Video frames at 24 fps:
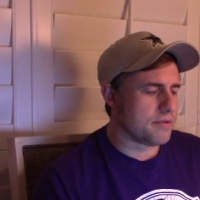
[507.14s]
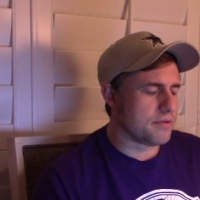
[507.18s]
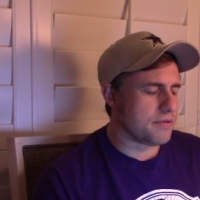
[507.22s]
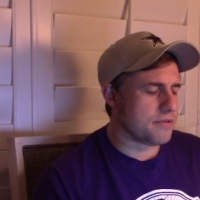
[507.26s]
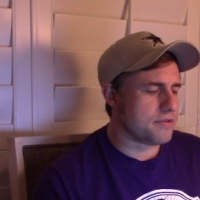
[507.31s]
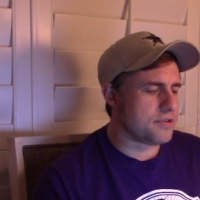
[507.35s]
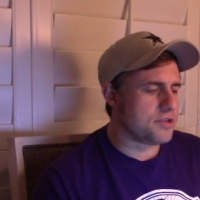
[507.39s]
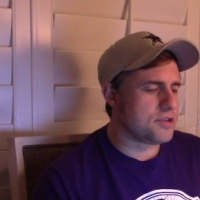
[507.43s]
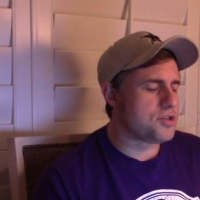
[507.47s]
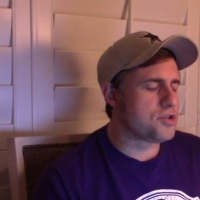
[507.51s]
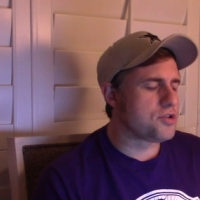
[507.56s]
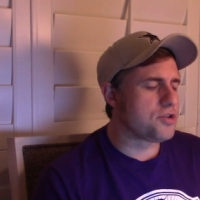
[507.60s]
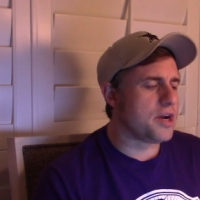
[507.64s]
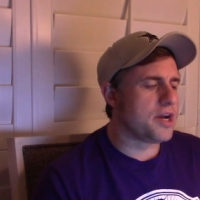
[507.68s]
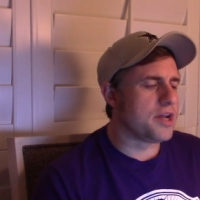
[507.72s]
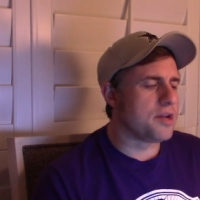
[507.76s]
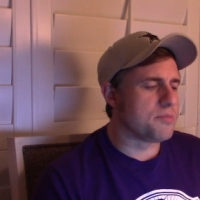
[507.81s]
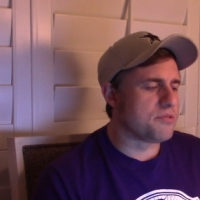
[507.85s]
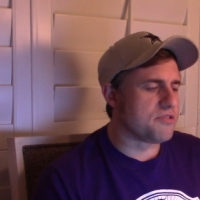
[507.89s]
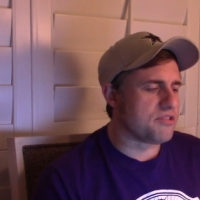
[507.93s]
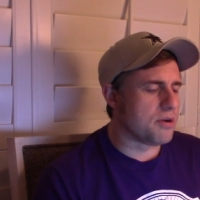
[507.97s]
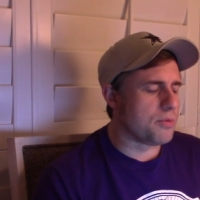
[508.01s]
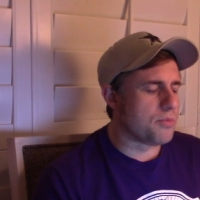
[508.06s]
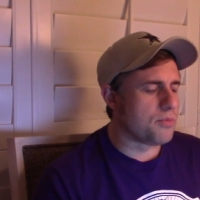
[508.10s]
Just trade
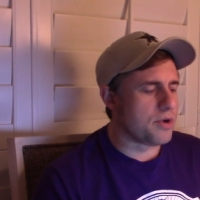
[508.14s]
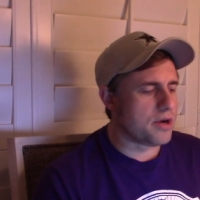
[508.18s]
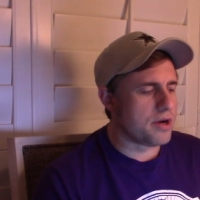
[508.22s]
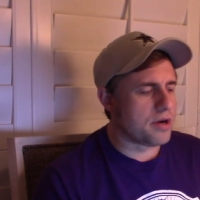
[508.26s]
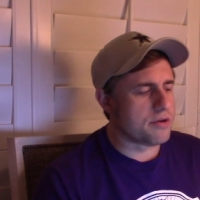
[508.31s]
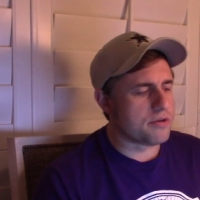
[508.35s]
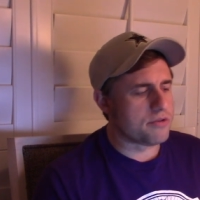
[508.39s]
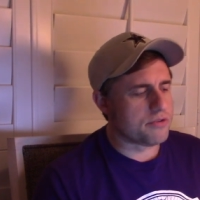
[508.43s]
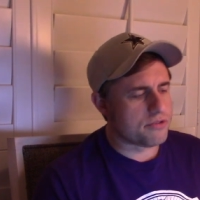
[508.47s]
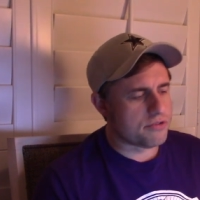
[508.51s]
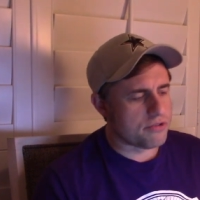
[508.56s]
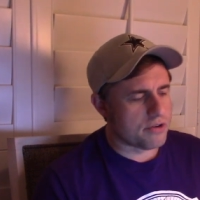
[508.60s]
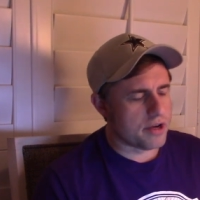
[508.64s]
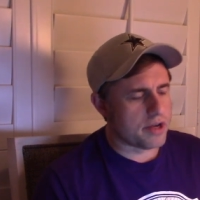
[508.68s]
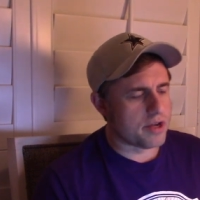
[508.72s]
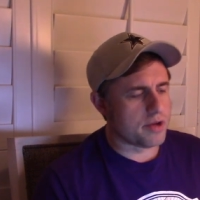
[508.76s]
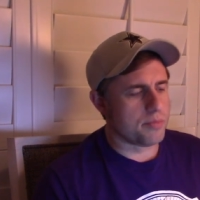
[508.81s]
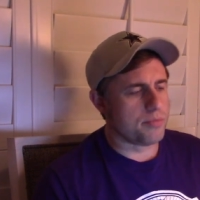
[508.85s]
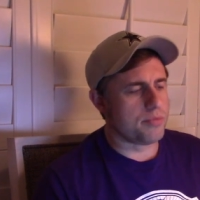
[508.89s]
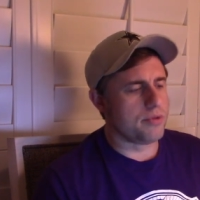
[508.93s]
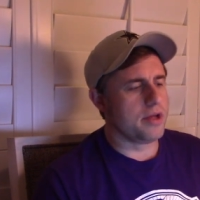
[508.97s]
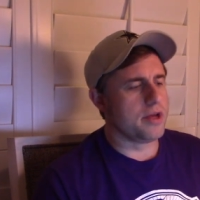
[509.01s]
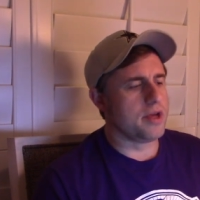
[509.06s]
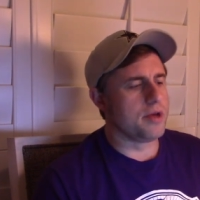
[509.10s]
him somewhere so I
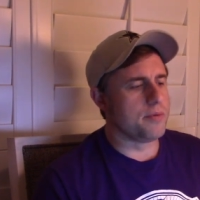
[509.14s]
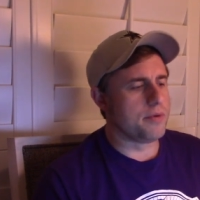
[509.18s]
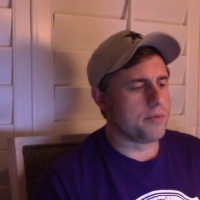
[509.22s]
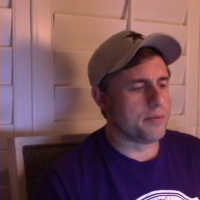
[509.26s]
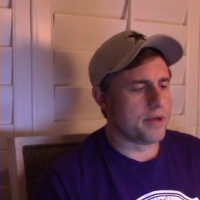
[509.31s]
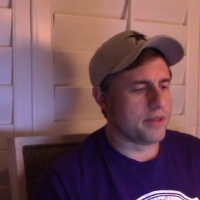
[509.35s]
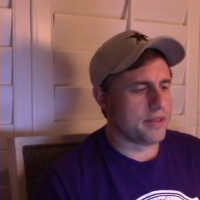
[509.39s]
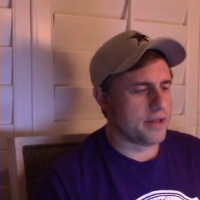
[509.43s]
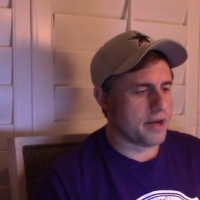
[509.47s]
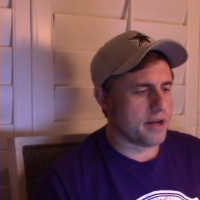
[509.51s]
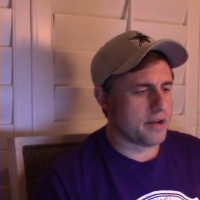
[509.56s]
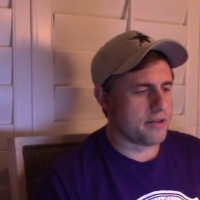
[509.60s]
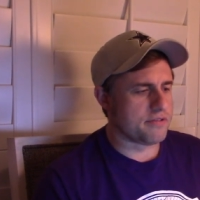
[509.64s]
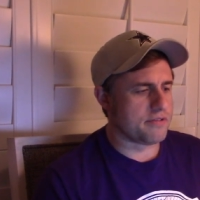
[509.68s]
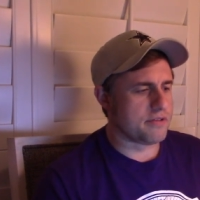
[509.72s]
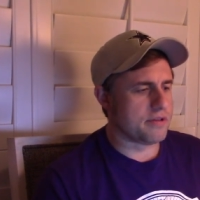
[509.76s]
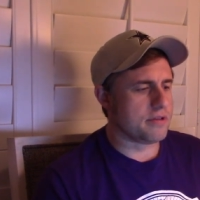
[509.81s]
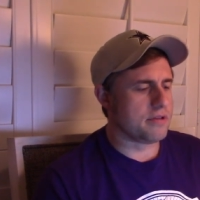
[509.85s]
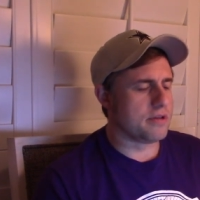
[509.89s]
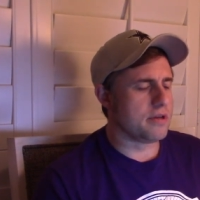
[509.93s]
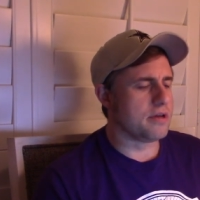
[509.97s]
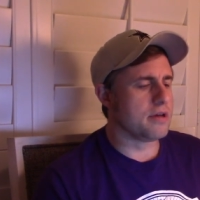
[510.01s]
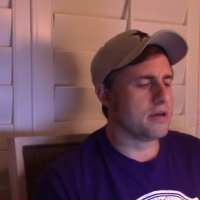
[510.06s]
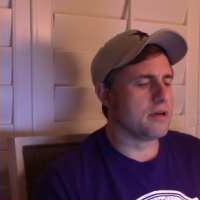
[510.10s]
can play him in my Dynasty
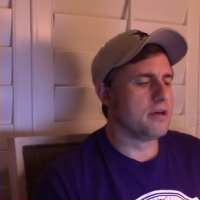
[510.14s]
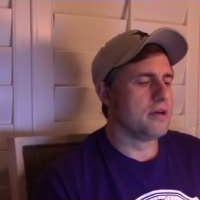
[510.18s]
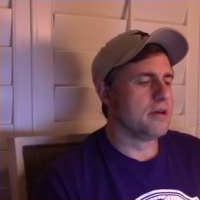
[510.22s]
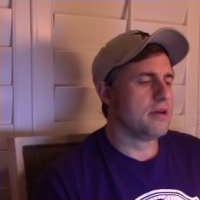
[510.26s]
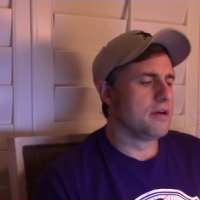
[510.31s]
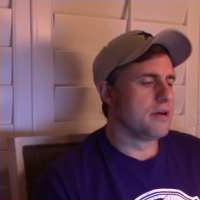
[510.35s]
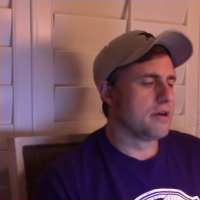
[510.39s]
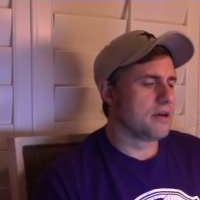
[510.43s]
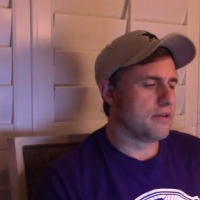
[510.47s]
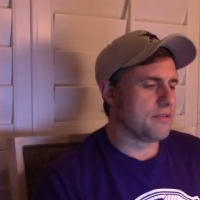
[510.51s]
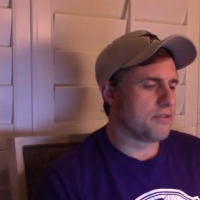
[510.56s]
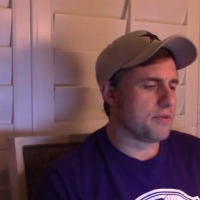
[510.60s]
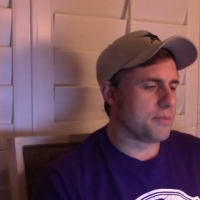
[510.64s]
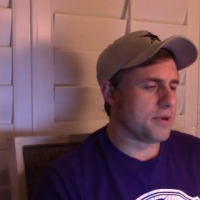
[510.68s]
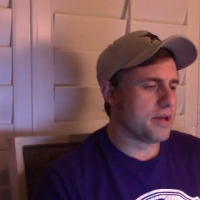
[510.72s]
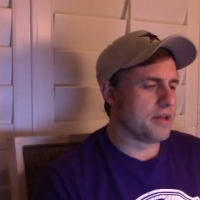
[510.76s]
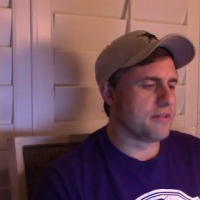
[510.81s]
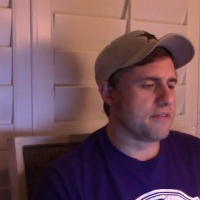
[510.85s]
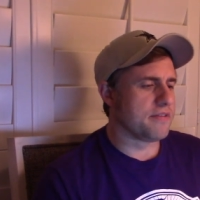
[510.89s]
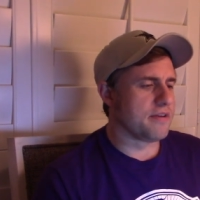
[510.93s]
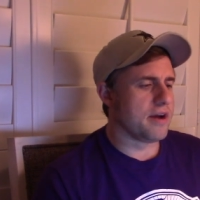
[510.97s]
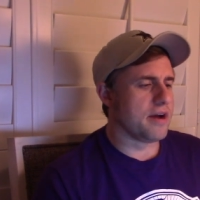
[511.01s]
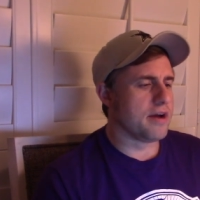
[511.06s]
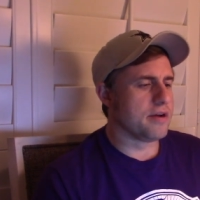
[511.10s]
League because I'm
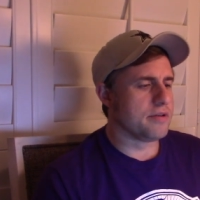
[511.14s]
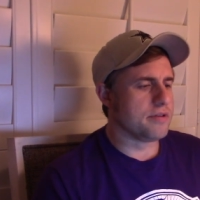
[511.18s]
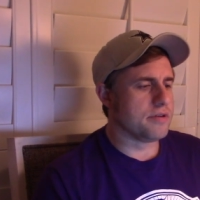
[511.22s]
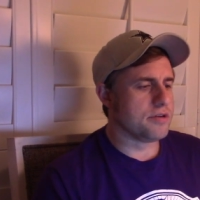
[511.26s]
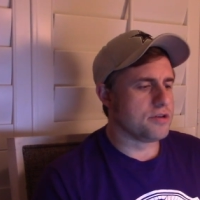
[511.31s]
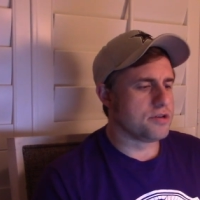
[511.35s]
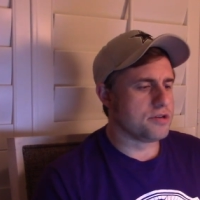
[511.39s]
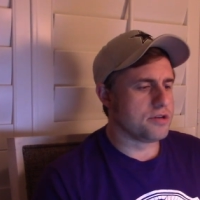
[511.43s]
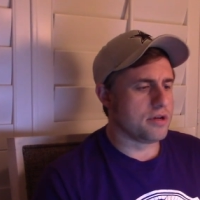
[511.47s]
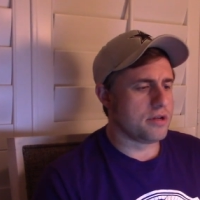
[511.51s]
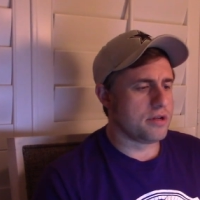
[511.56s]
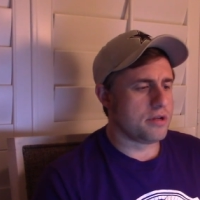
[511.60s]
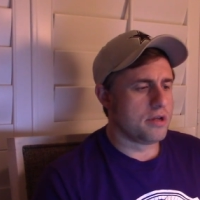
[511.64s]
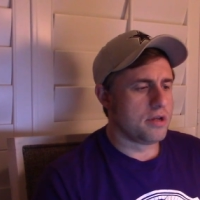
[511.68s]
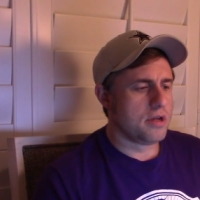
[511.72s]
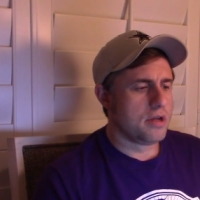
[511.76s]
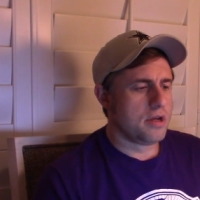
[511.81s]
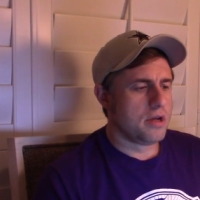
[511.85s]
getting tired of this shit.